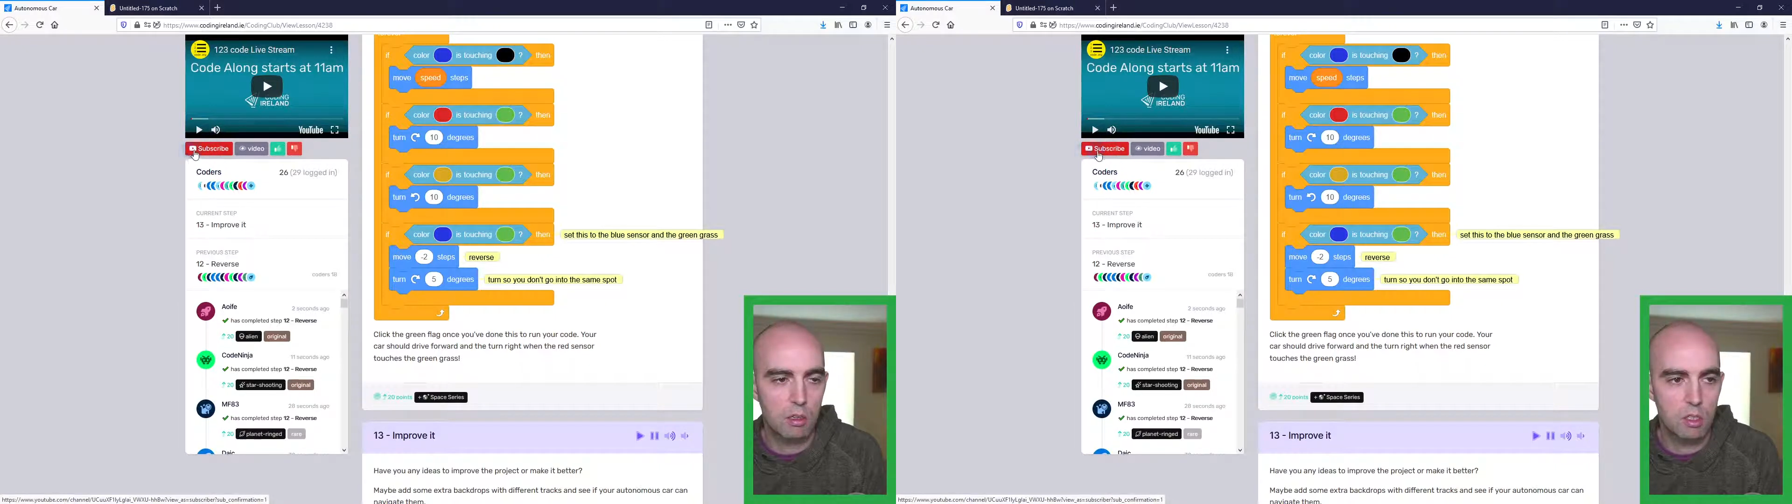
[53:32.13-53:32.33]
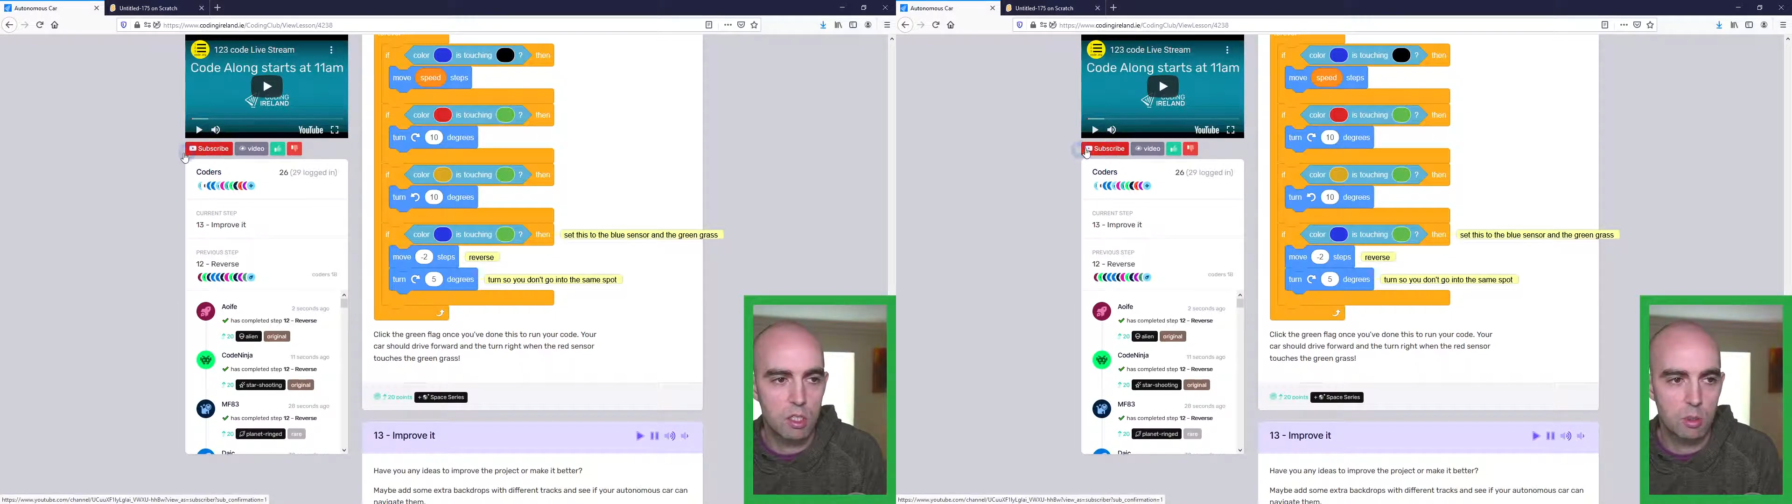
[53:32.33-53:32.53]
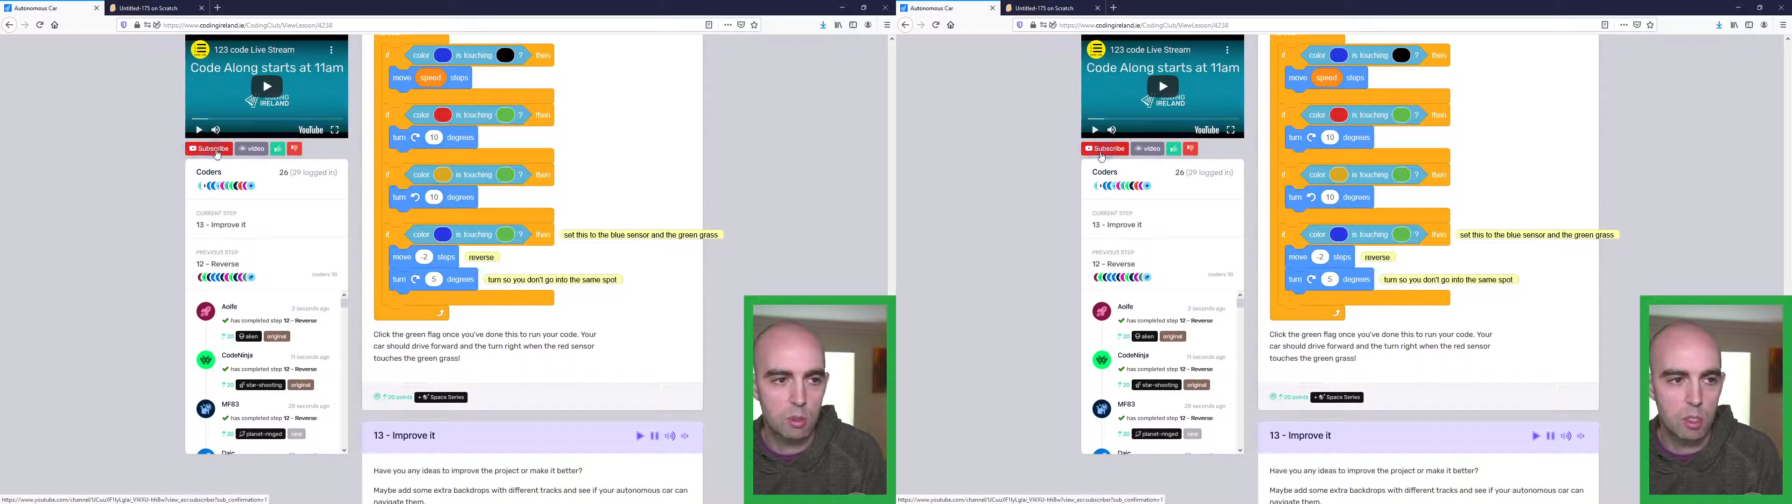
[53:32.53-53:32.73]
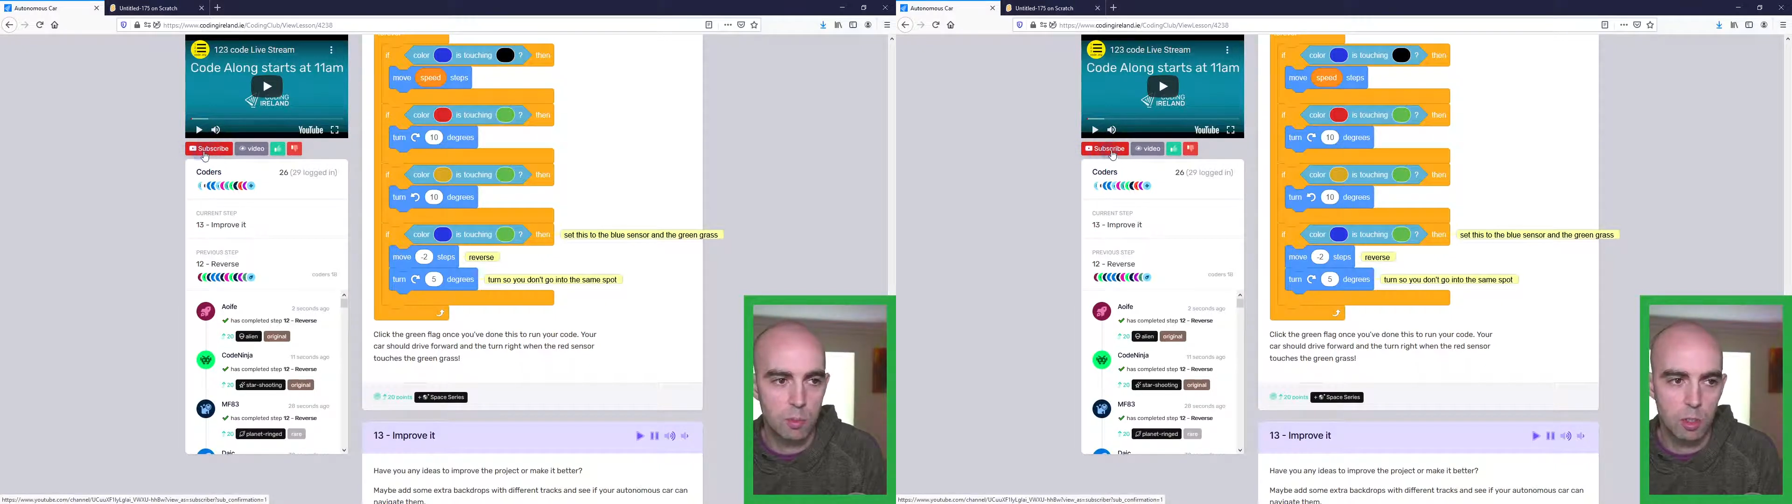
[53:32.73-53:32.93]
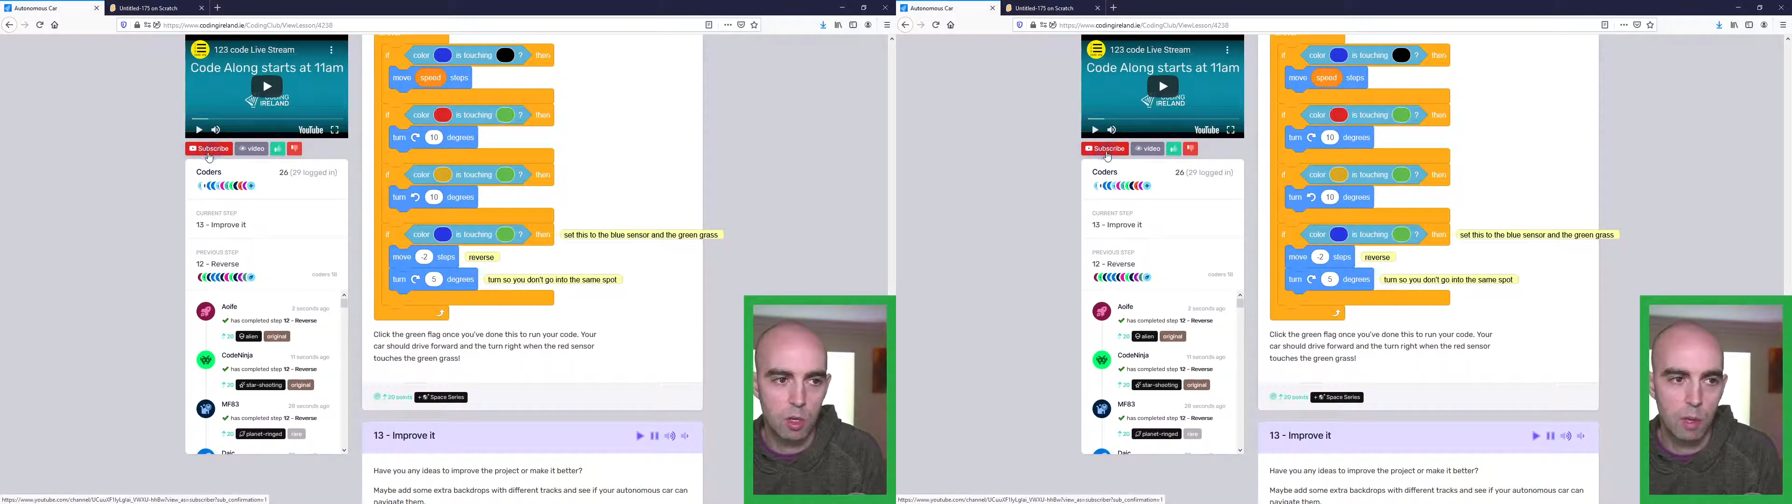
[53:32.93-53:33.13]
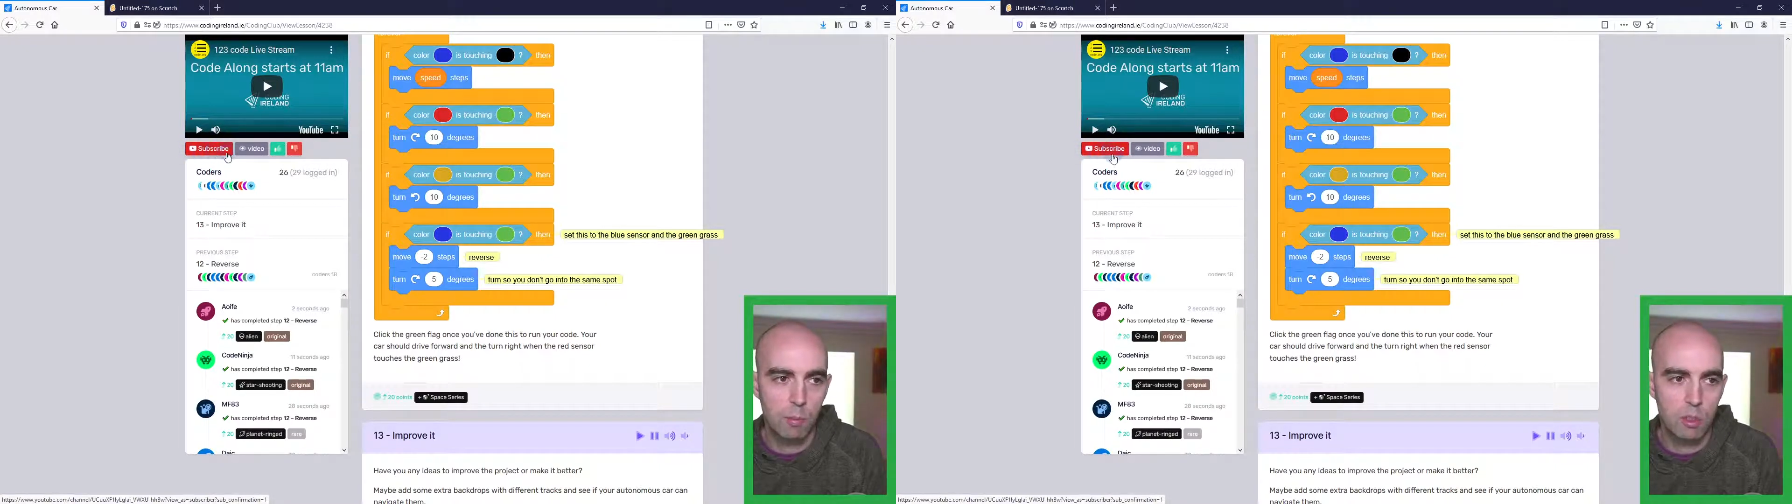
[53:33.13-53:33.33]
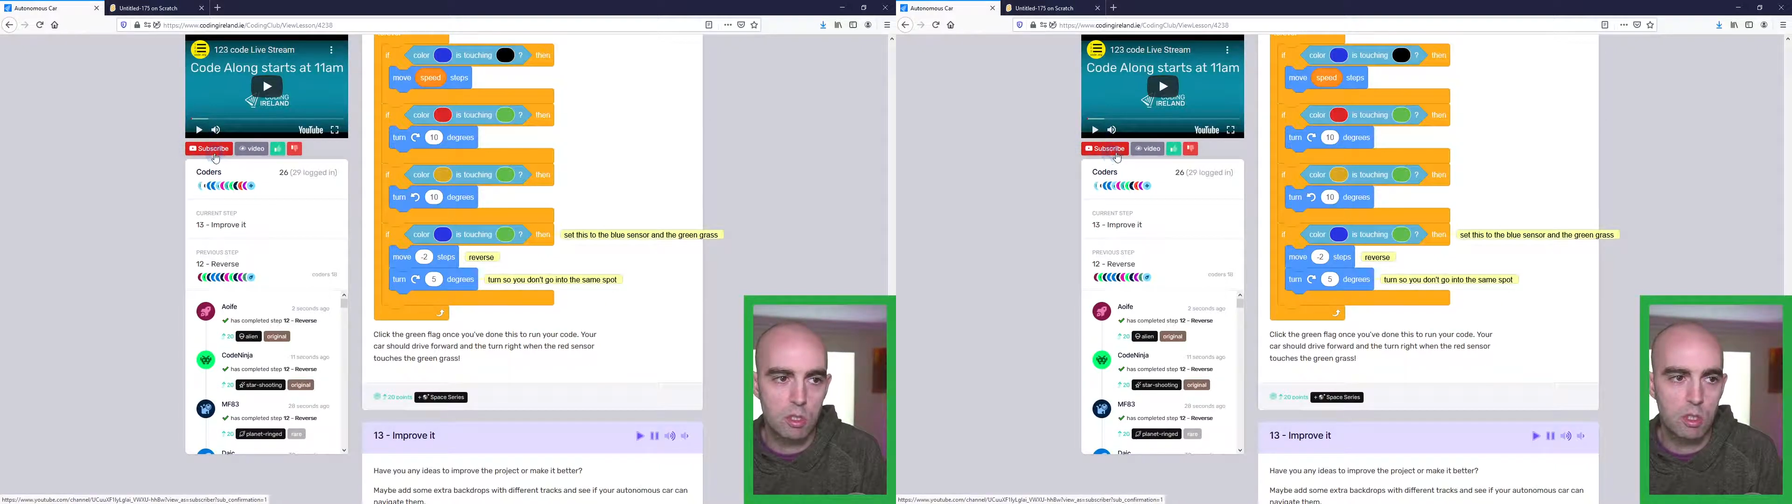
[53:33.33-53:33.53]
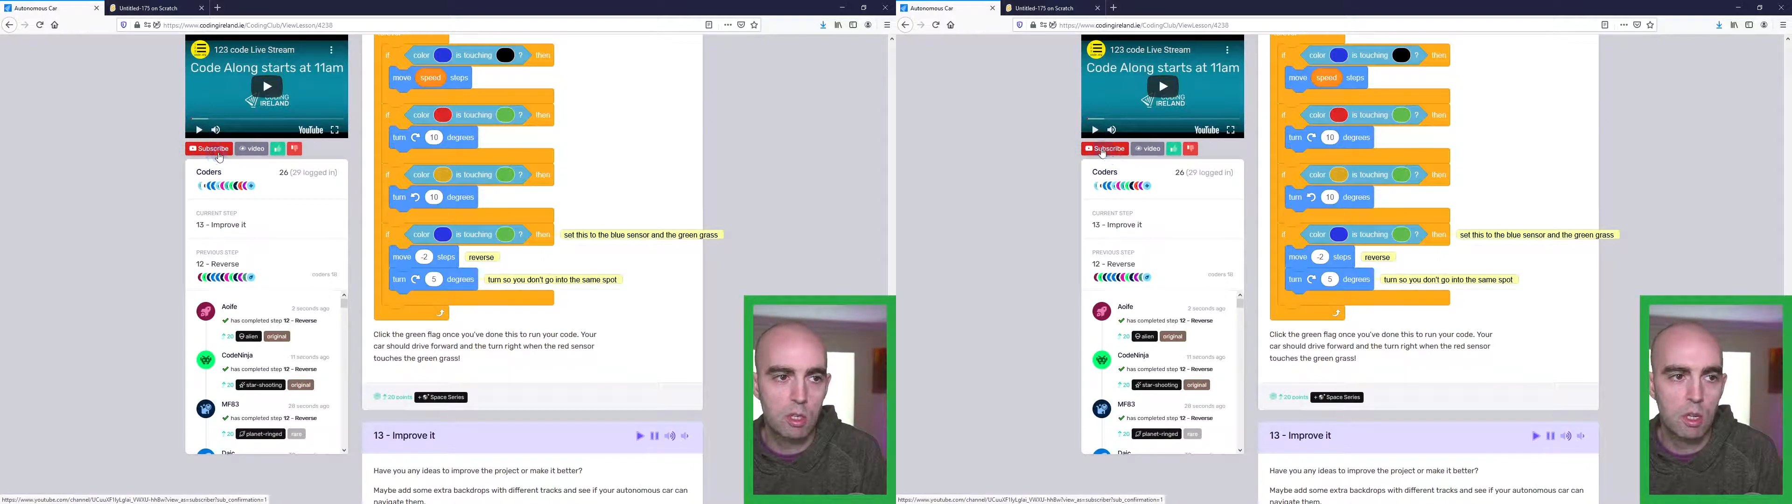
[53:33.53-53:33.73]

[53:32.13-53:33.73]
subscribe button.